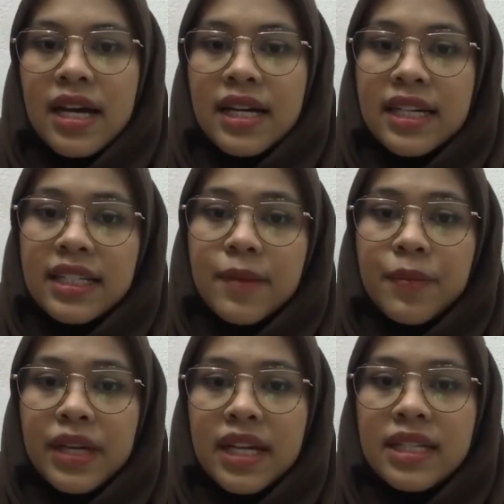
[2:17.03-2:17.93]

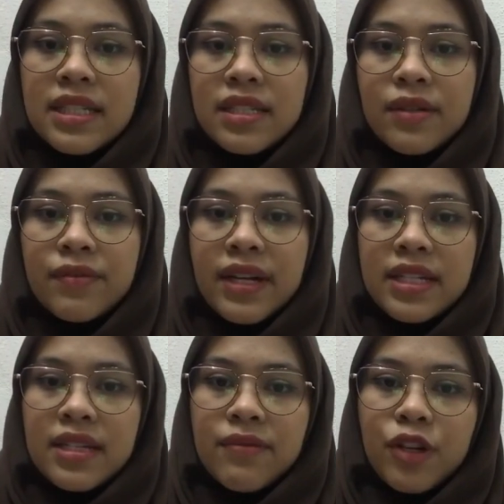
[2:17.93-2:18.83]
TPS serves
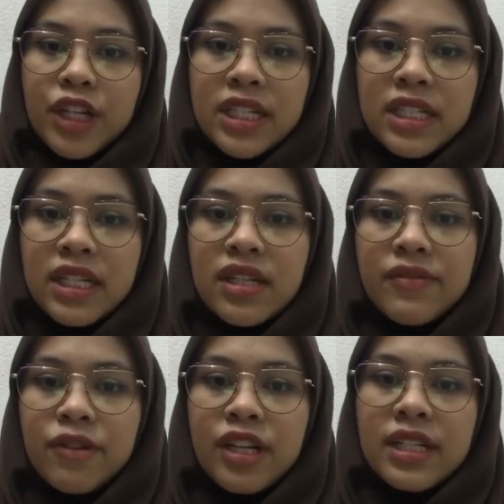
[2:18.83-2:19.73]
as the foundation
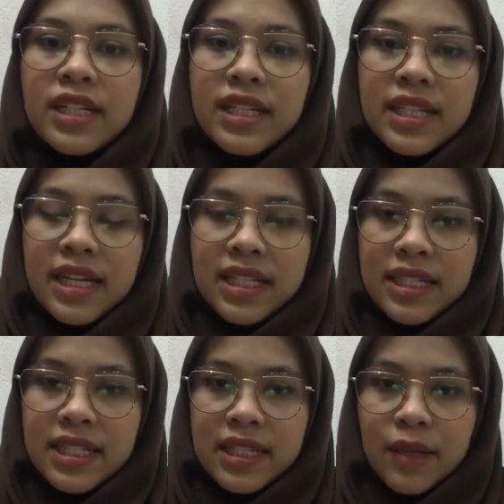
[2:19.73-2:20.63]
for this other
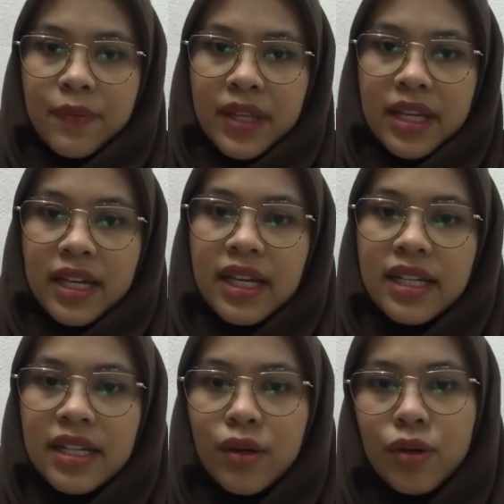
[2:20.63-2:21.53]
system.
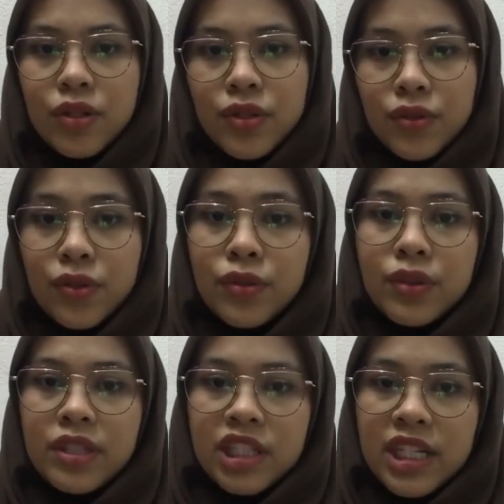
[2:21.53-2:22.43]
It
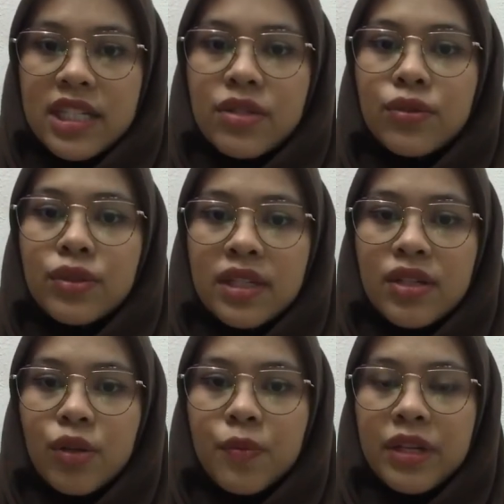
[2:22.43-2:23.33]
also tracks
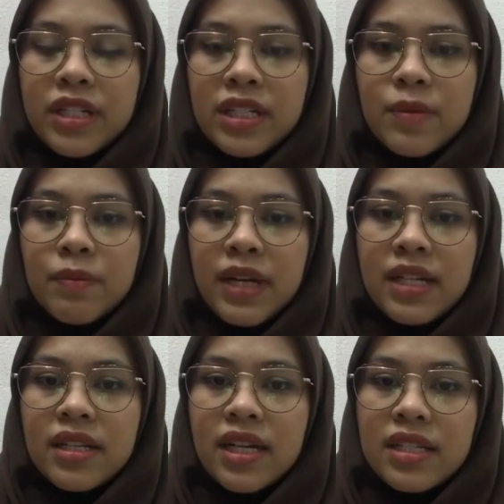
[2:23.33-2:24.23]
routine operation
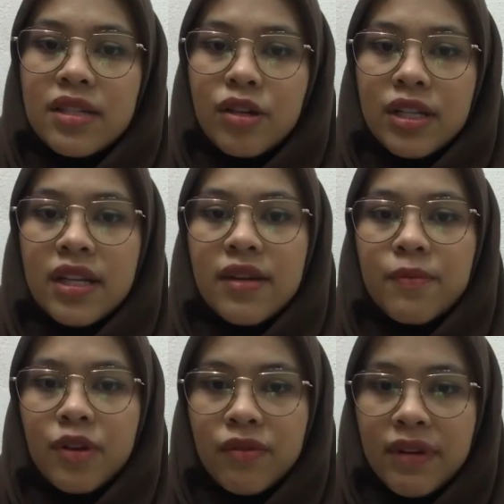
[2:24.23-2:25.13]
but does not
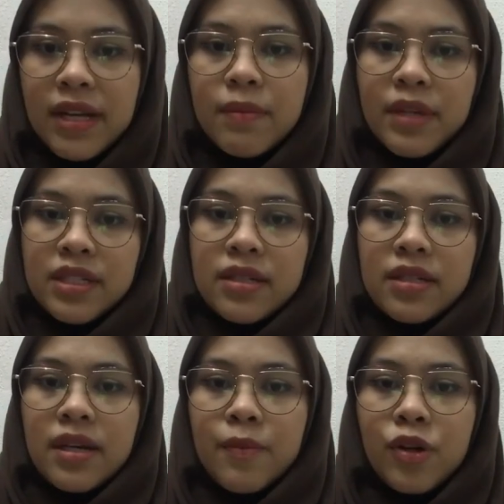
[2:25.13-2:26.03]
provide much
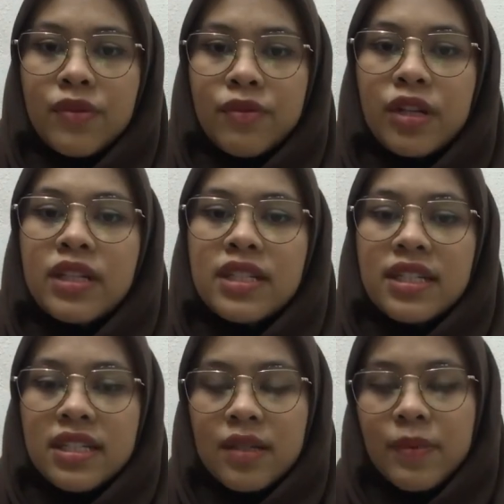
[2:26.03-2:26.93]
support for
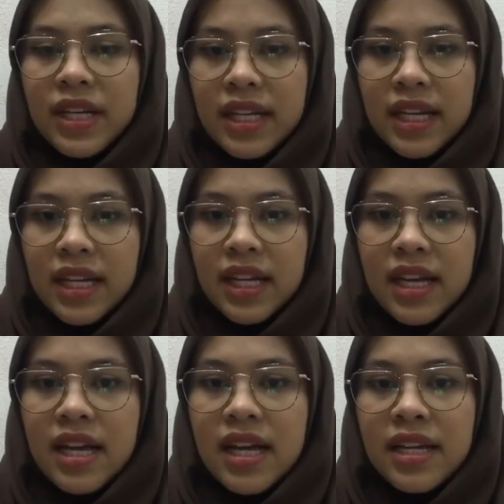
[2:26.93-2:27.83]
decision making.
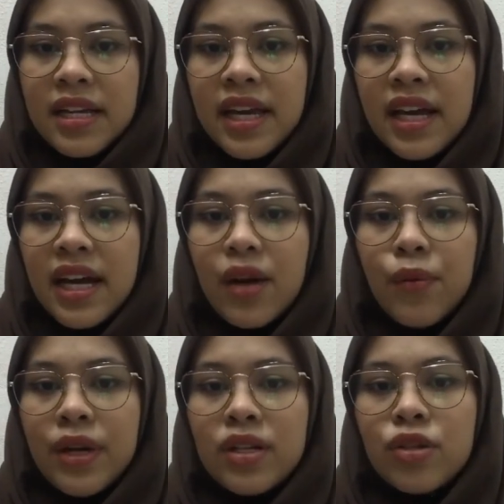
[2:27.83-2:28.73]
There are
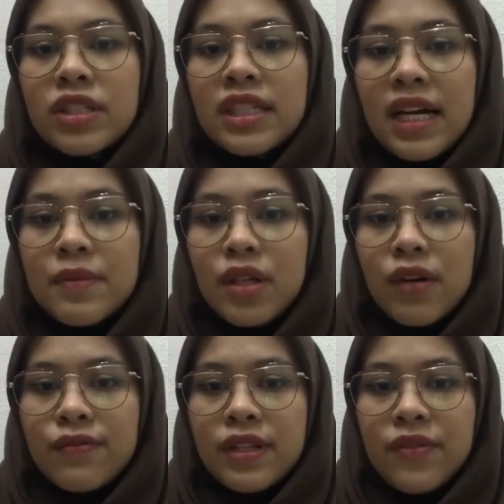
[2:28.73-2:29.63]
well-known types
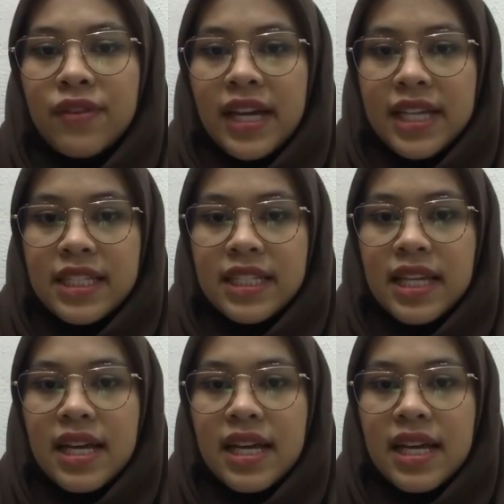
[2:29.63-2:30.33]
of TPS.